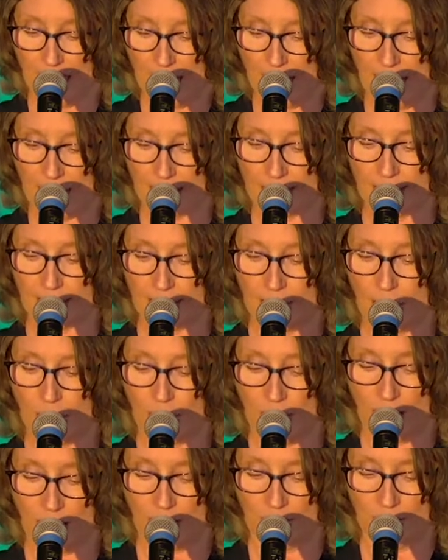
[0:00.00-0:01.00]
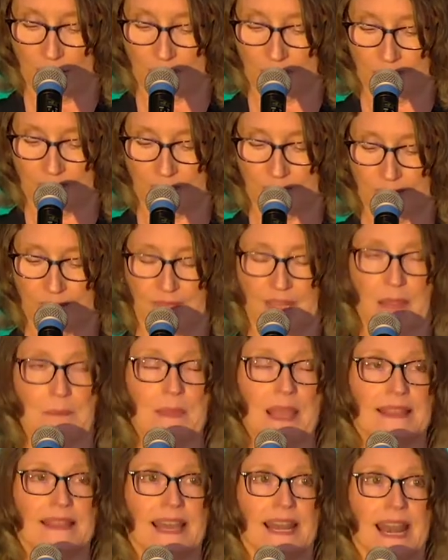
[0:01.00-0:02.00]
and so um, they
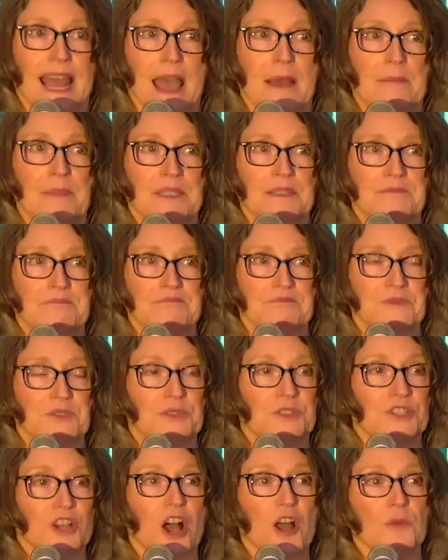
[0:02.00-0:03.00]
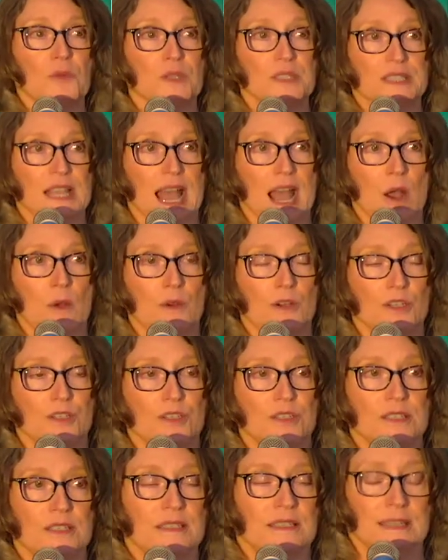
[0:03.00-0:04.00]
made that happen. Sean was
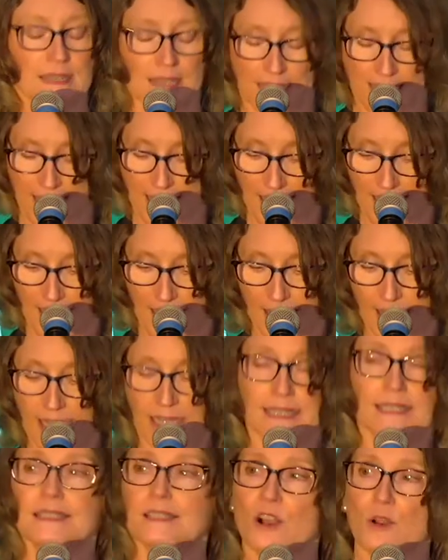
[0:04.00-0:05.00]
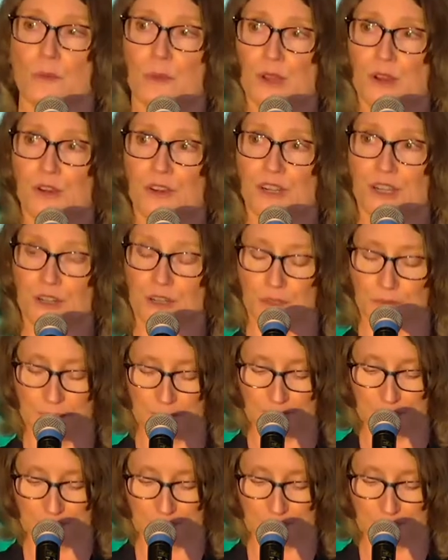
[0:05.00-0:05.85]
ours, and he is our miracle.